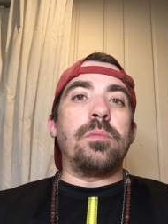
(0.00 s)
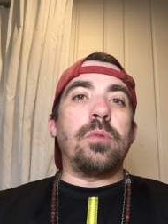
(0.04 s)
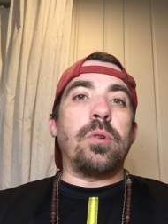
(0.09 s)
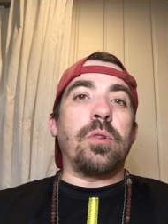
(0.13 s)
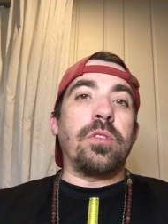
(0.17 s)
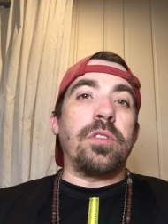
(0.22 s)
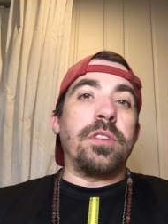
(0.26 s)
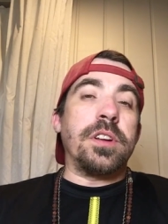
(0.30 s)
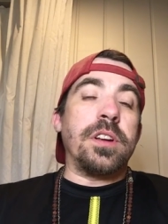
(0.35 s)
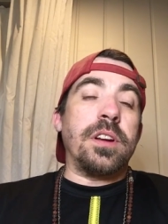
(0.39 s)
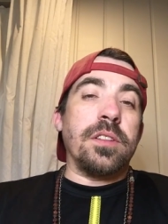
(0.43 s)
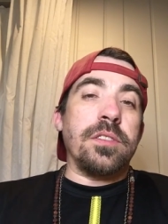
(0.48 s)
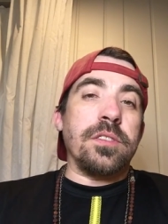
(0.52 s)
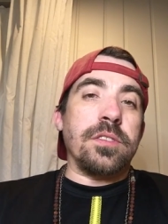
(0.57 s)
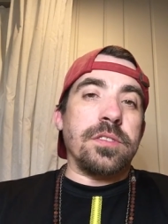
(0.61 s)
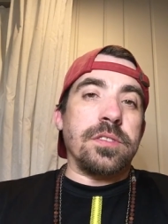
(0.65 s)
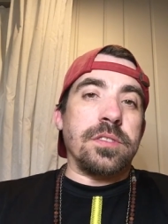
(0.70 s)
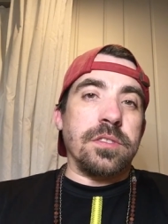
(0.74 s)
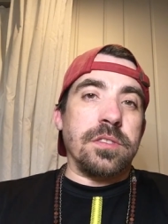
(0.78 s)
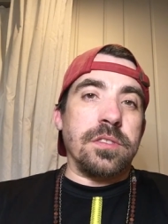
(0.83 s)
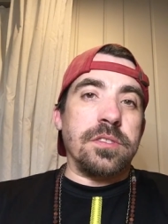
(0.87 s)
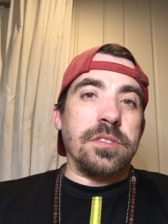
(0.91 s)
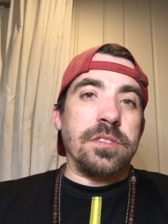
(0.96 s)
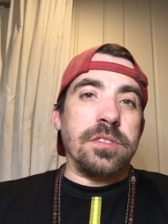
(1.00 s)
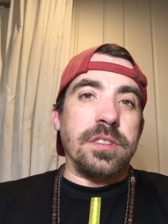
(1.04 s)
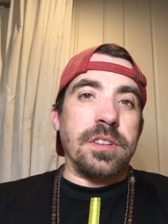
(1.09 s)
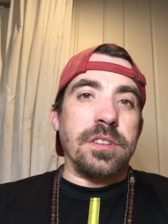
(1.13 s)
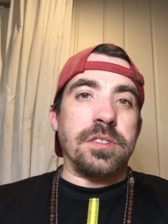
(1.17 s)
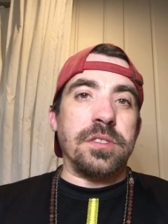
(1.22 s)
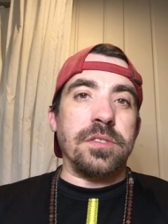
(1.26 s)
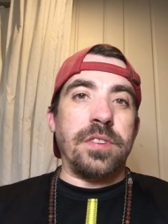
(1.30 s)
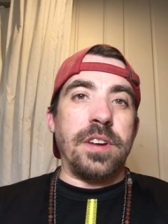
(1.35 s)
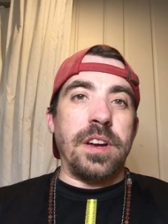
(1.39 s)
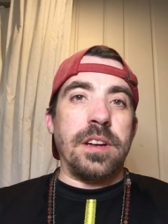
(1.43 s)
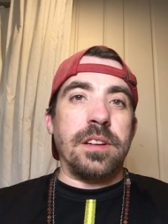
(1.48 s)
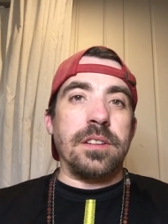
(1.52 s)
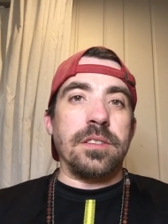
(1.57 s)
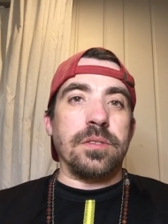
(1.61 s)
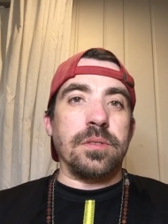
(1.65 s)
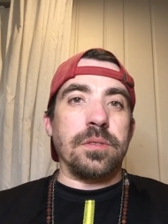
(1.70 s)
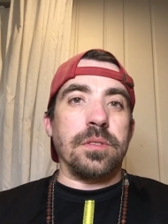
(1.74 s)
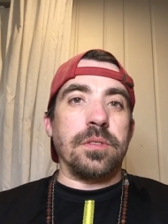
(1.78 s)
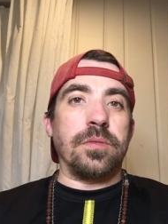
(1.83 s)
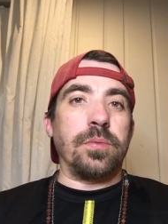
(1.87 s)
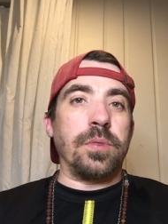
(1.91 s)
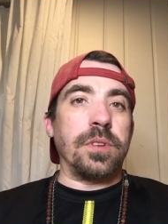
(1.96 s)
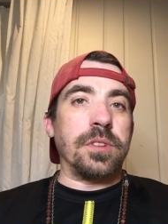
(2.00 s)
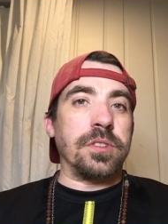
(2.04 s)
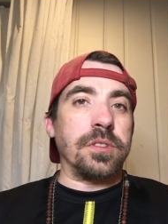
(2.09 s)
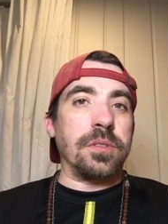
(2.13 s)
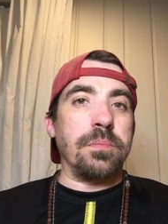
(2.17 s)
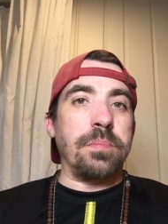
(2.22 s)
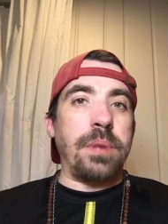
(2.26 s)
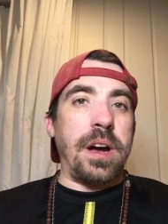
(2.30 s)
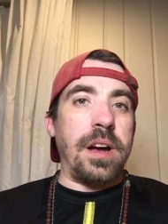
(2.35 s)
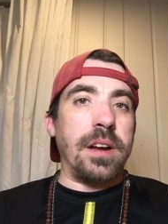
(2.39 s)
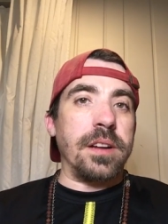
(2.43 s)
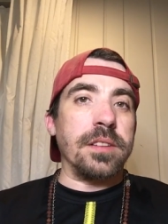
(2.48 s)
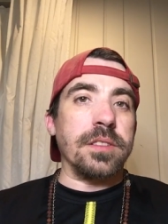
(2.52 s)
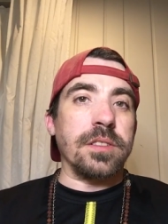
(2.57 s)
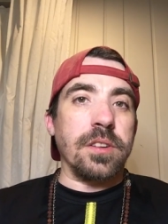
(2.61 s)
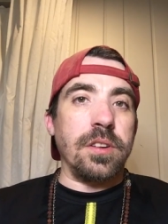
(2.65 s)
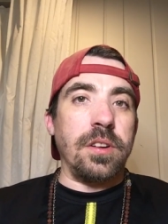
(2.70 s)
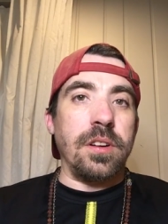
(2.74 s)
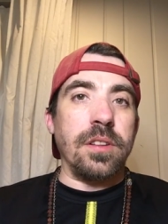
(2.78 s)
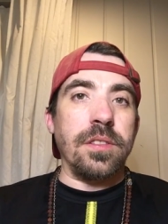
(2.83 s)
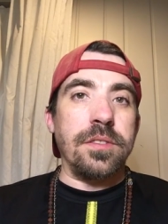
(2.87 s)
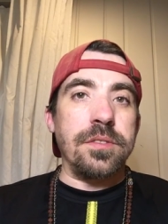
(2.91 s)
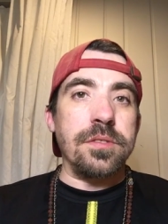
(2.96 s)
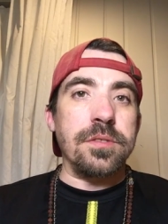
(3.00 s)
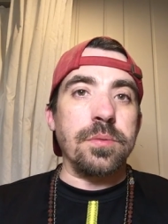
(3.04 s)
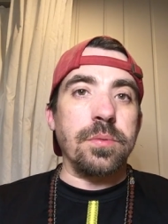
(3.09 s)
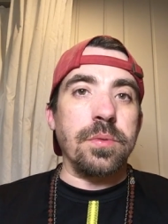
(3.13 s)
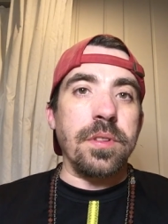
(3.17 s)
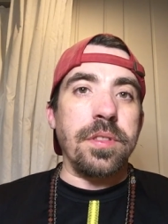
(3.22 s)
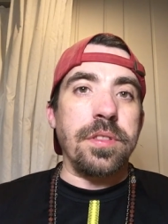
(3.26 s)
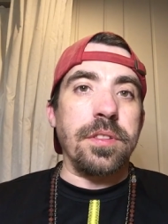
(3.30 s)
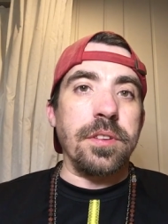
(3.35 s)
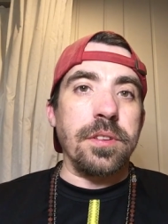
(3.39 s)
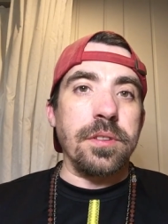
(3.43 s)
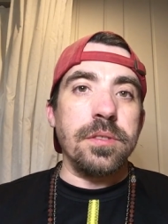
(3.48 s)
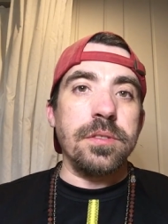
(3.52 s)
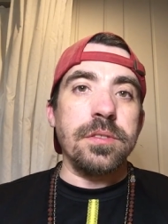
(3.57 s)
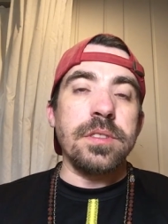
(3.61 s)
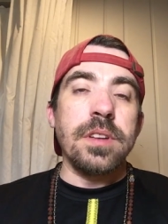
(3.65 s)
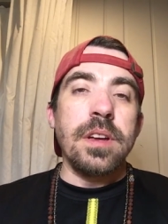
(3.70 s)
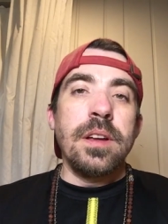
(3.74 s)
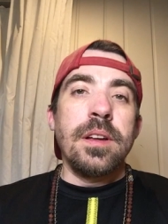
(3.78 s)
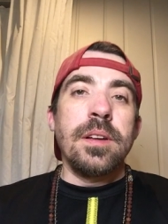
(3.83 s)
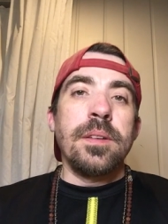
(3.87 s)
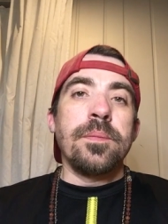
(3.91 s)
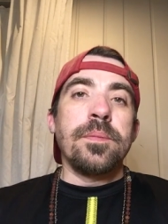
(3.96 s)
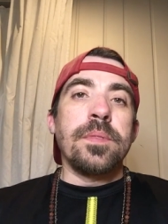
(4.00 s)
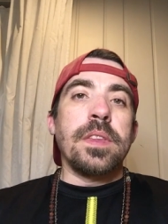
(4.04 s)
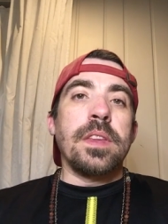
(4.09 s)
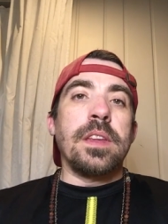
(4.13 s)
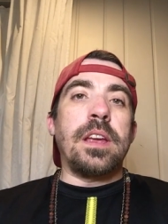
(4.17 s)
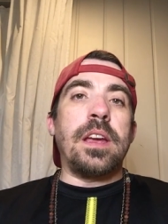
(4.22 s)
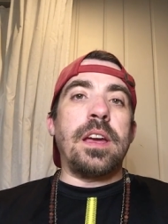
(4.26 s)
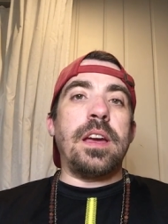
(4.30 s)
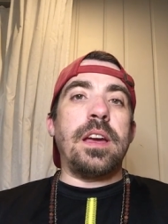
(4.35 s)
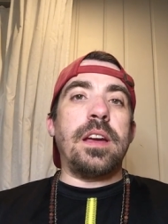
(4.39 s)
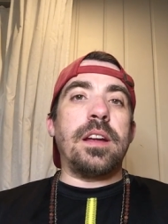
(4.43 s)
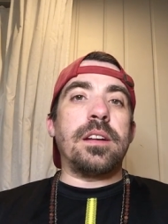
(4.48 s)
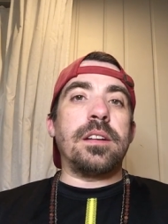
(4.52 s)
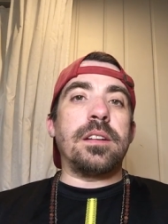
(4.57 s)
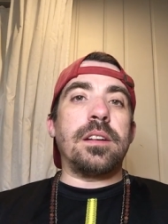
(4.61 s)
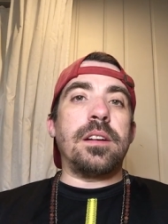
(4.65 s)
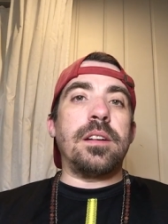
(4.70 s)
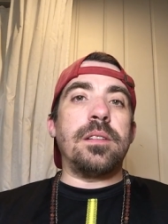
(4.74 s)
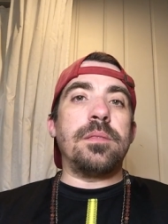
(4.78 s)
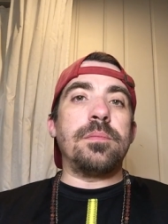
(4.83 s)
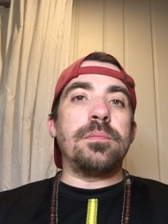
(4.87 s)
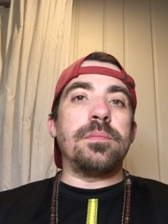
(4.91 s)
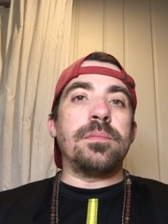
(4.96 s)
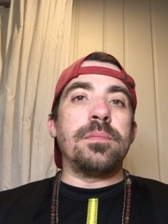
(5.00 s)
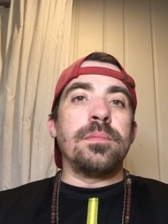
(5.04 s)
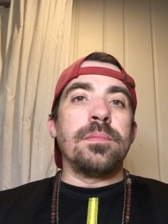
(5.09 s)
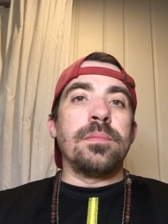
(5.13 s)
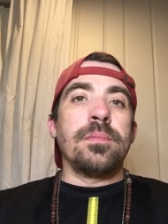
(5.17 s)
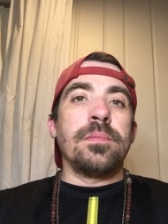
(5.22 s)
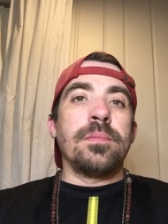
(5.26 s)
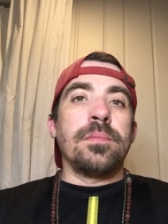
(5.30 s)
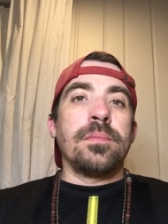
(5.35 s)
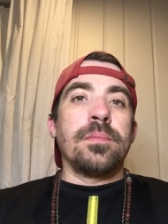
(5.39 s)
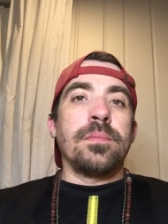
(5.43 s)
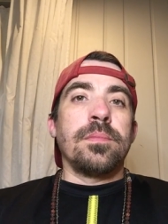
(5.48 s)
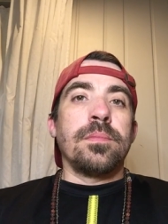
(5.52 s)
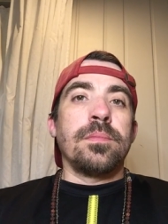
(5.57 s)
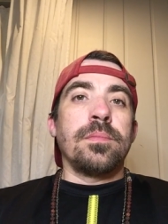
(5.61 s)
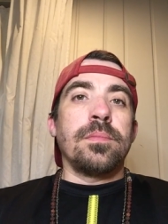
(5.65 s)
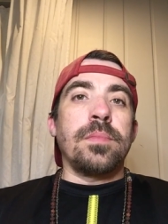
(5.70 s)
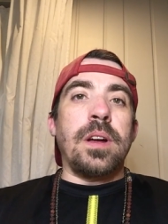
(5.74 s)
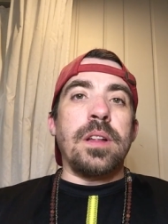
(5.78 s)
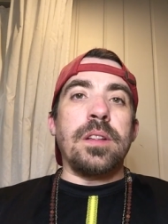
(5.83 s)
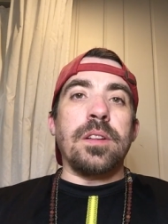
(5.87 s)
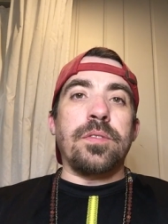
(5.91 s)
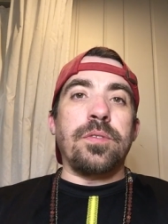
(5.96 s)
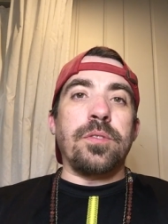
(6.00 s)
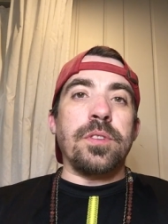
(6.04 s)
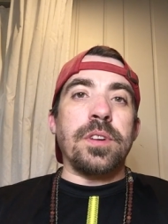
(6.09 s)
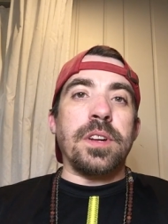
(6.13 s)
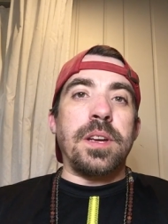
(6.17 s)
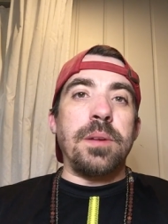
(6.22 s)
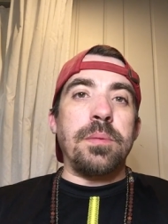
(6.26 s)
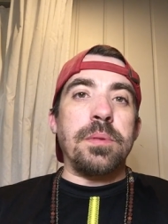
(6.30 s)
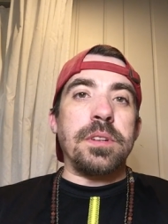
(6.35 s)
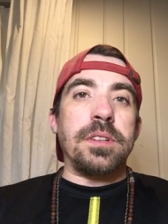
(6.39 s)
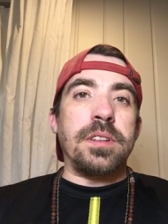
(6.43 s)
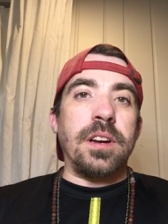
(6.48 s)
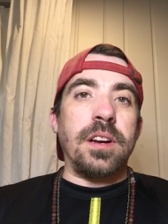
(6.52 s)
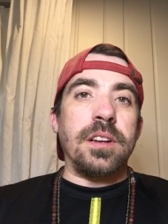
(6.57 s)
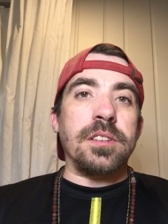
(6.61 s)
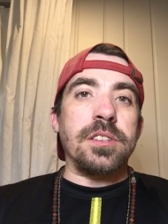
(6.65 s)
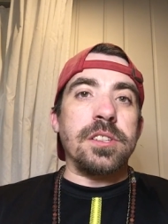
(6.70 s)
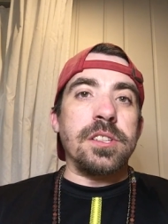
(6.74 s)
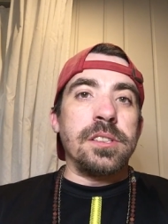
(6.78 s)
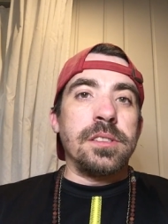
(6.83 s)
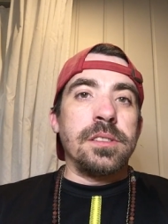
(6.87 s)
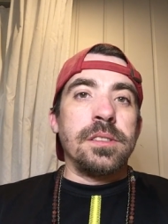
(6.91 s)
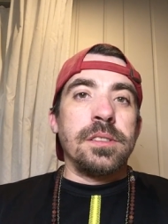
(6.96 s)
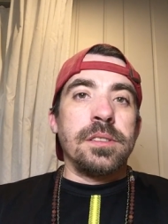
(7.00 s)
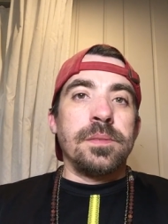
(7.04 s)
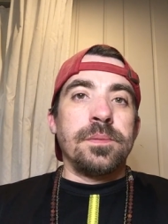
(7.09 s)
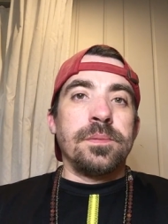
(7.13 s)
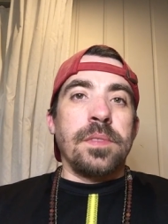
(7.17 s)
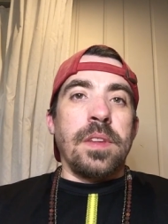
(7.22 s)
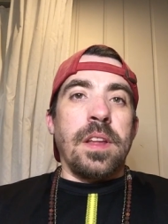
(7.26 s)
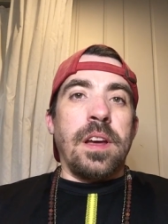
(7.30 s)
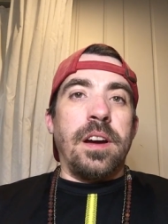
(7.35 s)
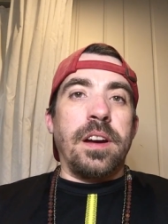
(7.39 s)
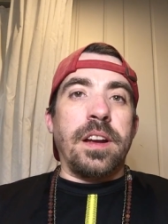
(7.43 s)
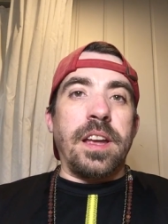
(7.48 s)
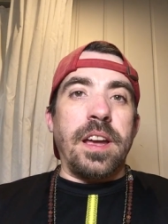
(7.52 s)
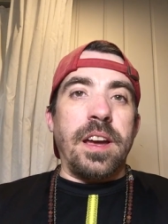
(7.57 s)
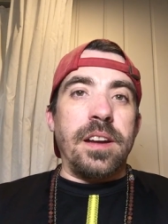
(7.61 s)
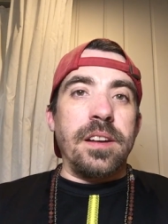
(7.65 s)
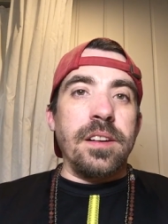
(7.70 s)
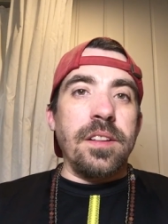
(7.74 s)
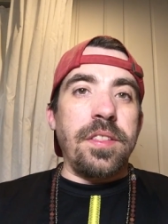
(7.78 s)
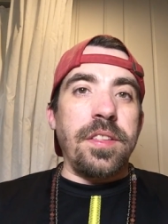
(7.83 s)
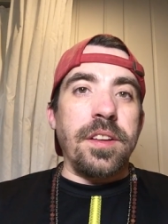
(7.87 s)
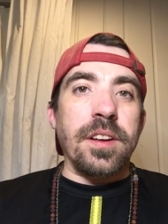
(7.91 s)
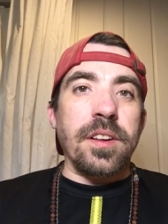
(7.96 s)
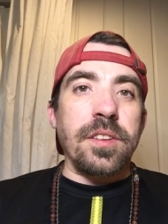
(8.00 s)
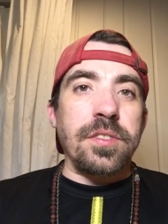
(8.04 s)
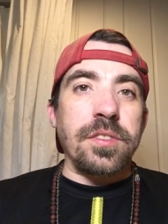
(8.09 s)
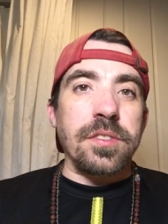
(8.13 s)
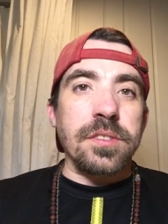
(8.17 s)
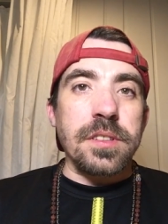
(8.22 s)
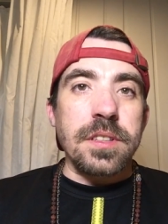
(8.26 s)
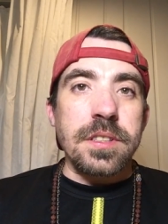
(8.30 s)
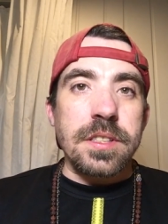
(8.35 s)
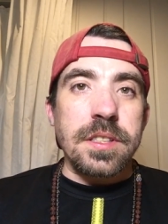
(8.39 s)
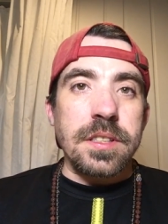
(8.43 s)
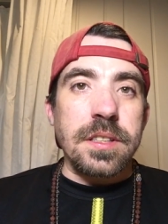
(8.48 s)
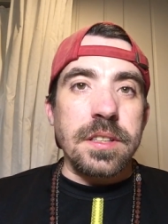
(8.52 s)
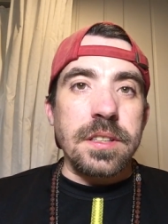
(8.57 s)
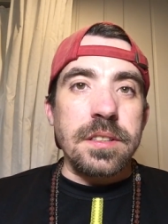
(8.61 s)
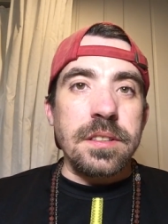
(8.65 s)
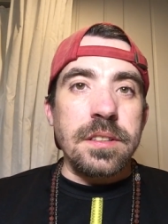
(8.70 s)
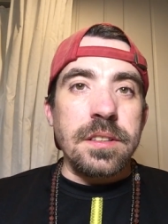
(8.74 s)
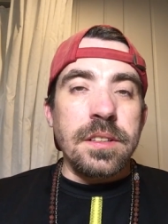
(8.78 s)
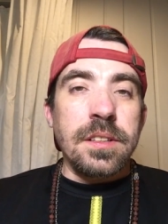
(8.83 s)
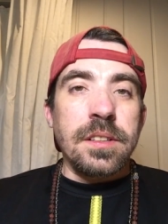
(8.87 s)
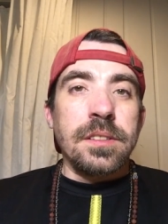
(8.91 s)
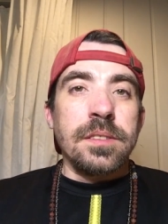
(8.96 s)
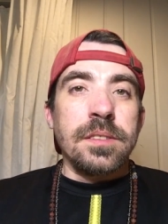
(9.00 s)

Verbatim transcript: Or any other surgeries that you've had and sort of what your body's gone through with those. And I look forward to keeping in touch. Again, thanks for listening.